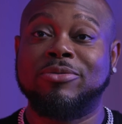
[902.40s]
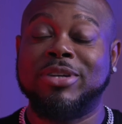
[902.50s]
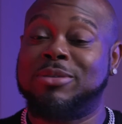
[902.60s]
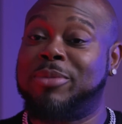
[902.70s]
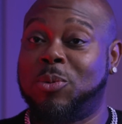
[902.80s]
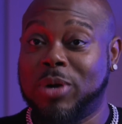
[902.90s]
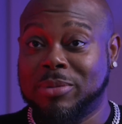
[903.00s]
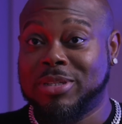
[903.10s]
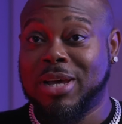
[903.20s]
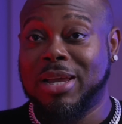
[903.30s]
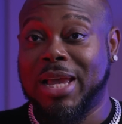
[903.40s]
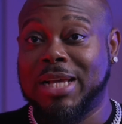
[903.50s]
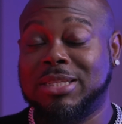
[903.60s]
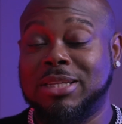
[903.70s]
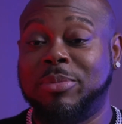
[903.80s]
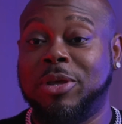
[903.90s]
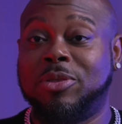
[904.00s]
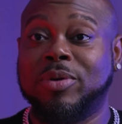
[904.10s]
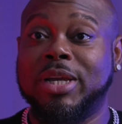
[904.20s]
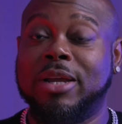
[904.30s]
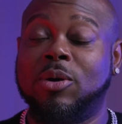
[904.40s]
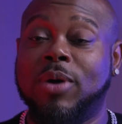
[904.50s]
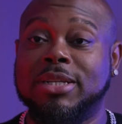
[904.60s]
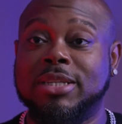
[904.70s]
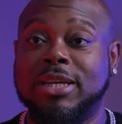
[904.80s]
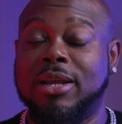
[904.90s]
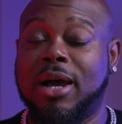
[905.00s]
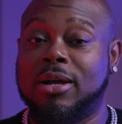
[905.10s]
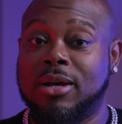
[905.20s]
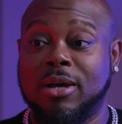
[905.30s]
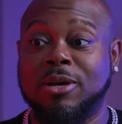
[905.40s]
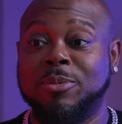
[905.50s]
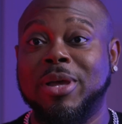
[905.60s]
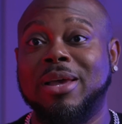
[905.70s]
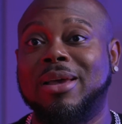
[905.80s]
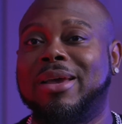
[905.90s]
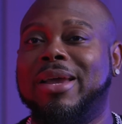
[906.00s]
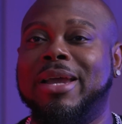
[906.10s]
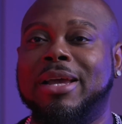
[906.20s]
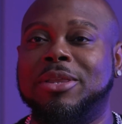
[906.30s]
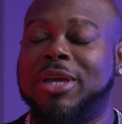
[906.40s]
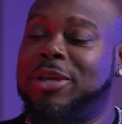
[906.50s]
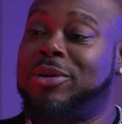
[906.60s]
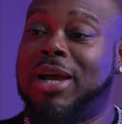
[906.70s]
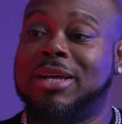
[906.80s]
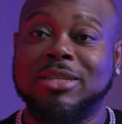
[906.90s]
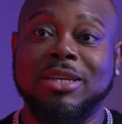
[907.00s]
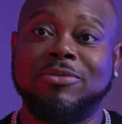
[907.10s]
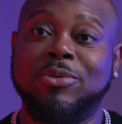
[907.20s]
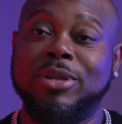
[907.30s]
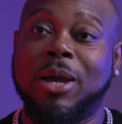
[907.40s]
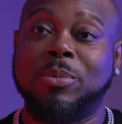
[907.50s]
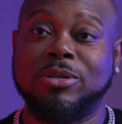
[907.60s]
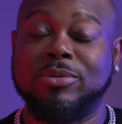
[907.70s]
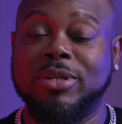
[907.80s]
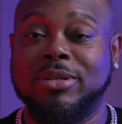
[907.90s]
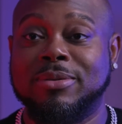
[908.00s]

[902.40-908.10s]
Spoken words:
visit my website at cb3noit.com. And thank you guys again for the opportunity.